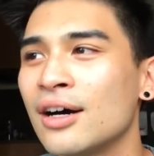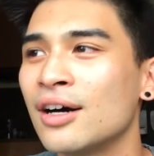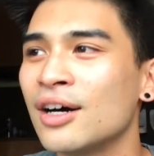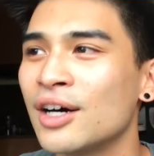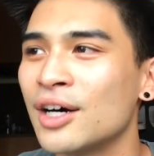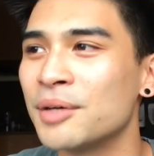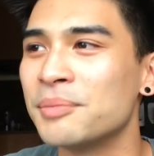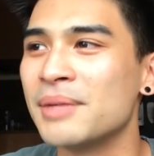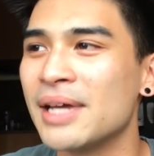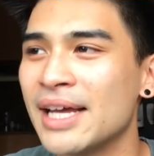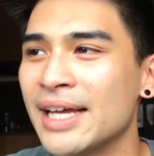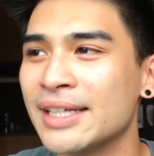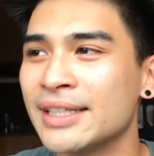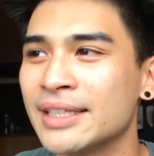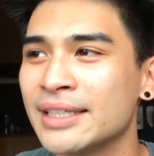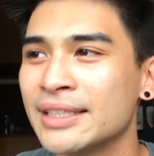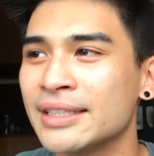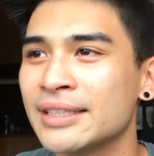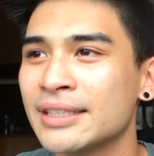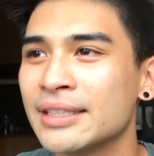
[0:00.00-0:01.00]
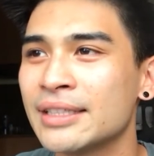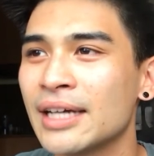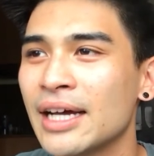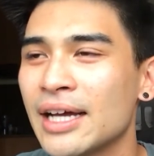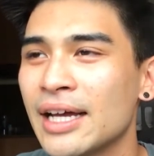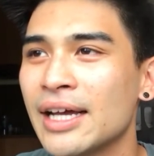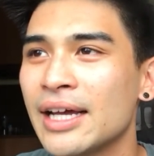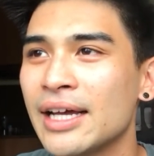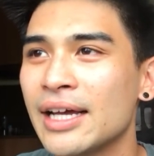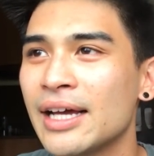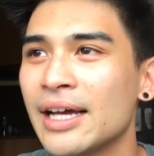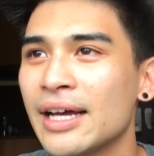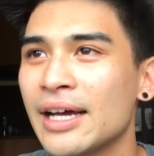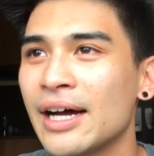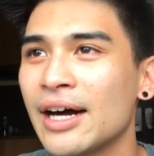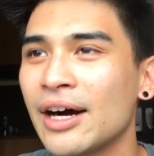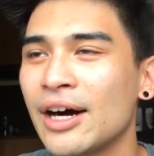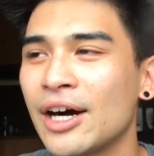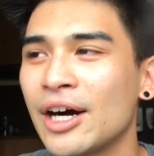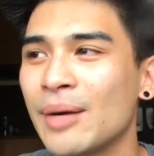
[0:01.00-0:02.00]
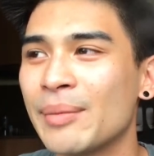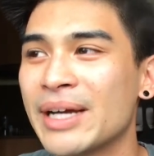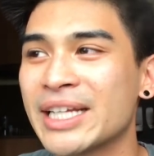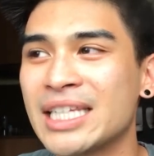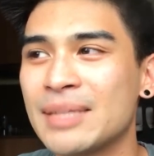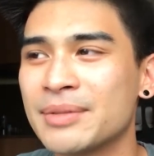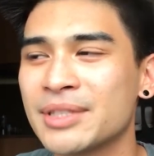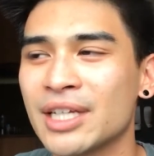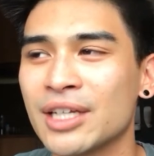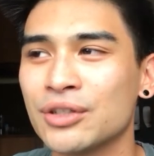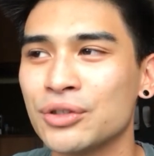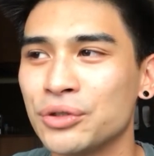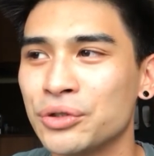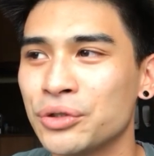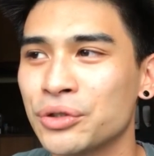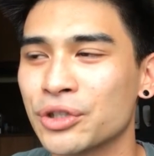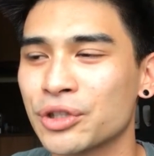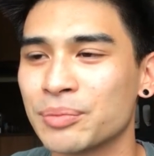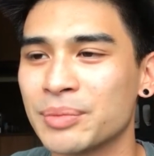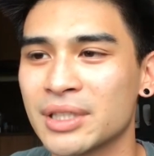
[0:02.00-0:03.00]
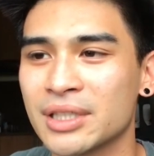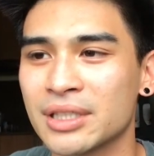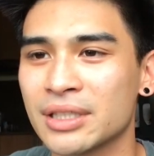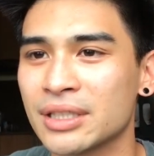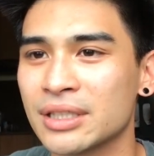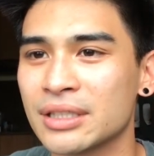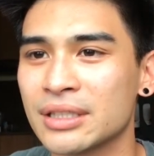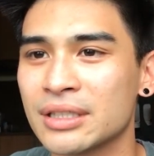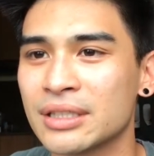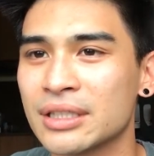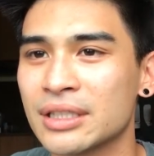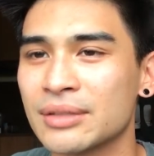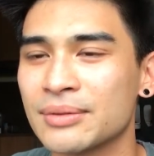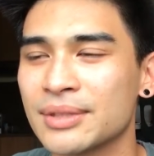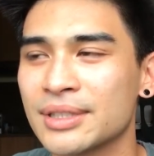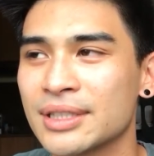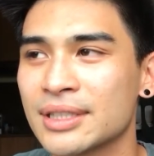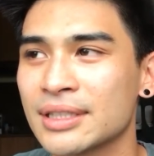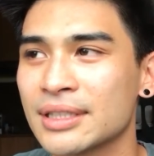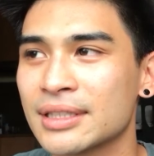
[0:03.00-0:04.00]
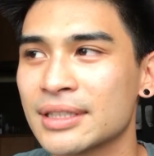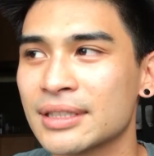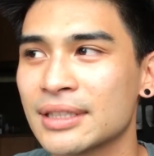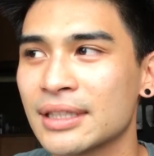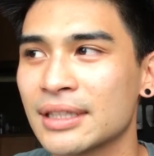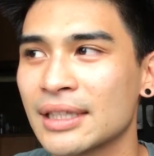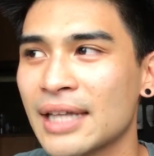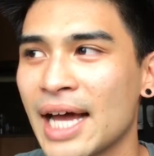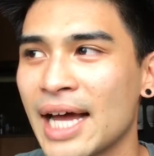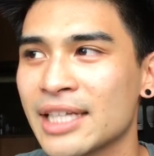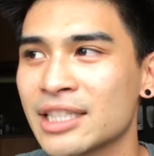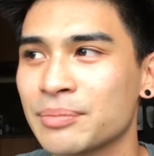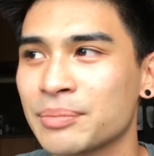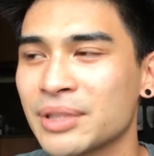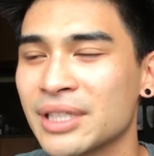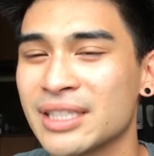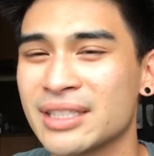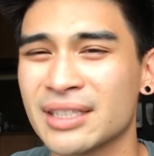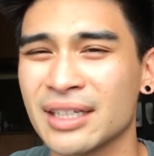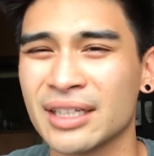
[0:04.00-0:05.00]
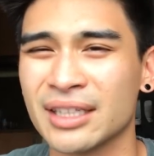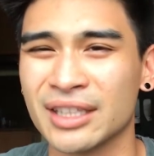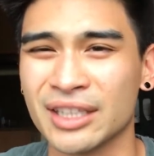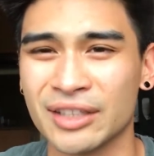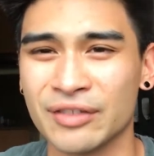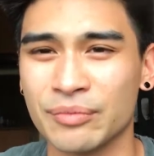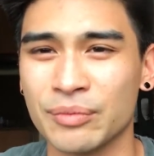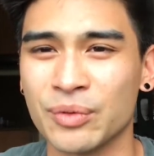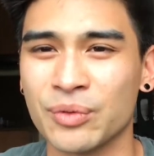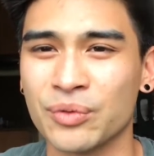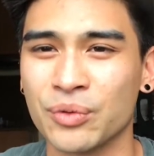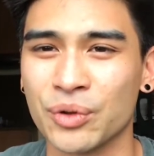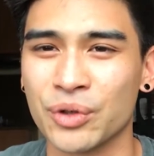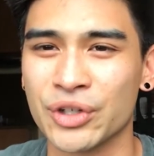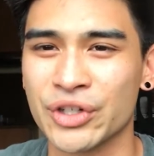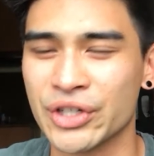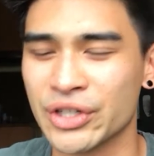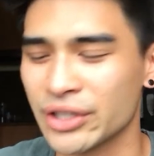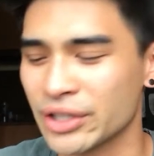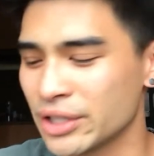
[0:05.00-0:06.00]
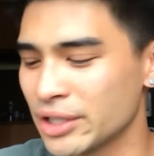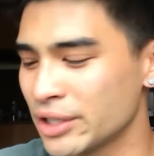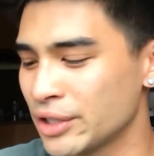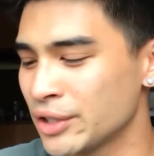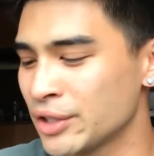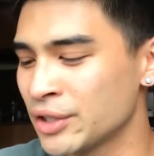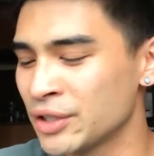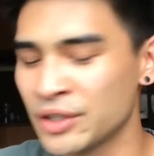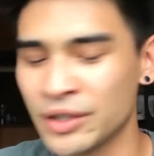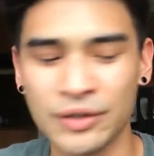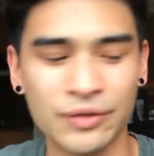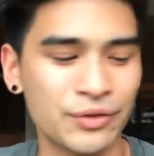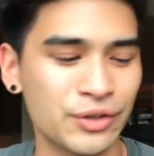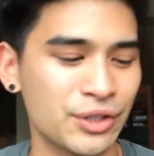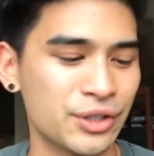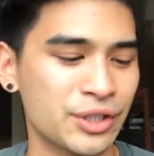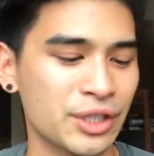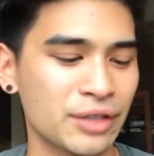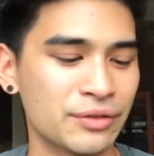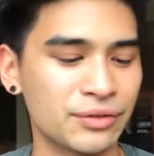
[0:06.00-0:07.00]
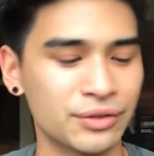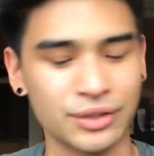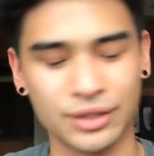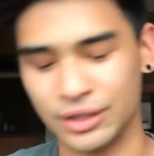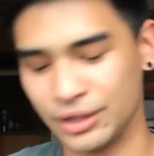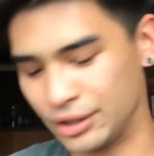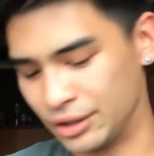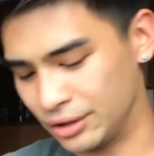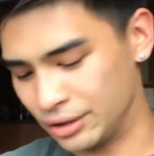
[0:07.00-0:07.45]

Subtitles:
And I keep saying New York because it was the last place that I lived before here for several